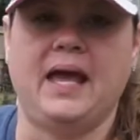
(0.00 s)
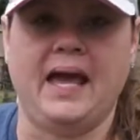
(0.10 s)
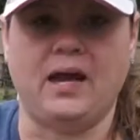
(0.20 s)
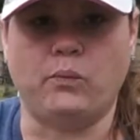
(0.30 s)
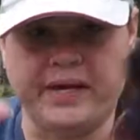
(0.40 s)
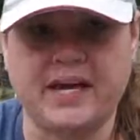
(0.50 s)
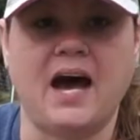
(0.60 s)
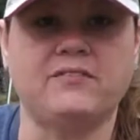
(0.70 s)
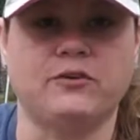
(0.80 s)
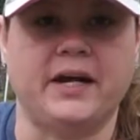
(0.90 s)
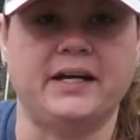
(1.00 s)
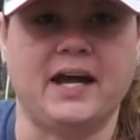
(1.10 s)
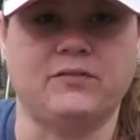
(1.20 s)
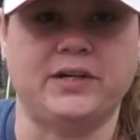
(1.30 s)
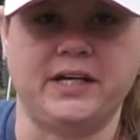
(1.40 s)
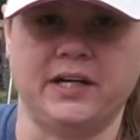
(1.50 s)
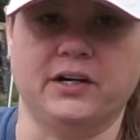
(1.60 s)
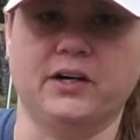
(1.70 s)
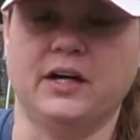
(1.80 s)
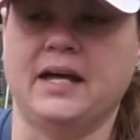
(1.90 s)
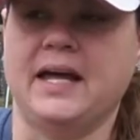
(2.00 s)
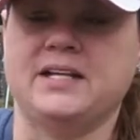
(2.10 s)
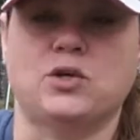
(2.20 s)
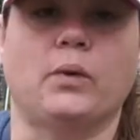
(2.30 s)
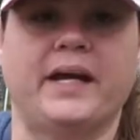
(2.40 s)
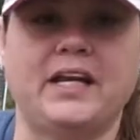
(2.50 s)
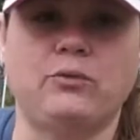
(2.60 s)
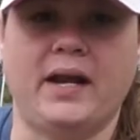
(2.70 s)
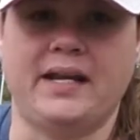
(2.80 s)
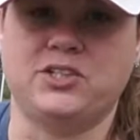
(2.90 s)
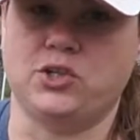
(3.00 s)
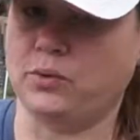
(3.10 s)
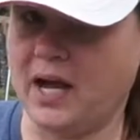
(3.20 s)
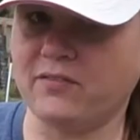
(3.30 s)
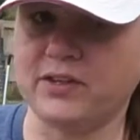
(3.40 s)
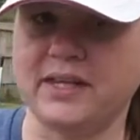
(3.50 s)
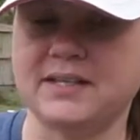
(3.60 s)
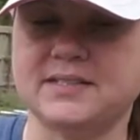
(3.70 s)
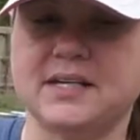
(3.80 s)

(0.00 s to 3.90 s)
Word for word: and we cover it every year. So we're getting ready to cover this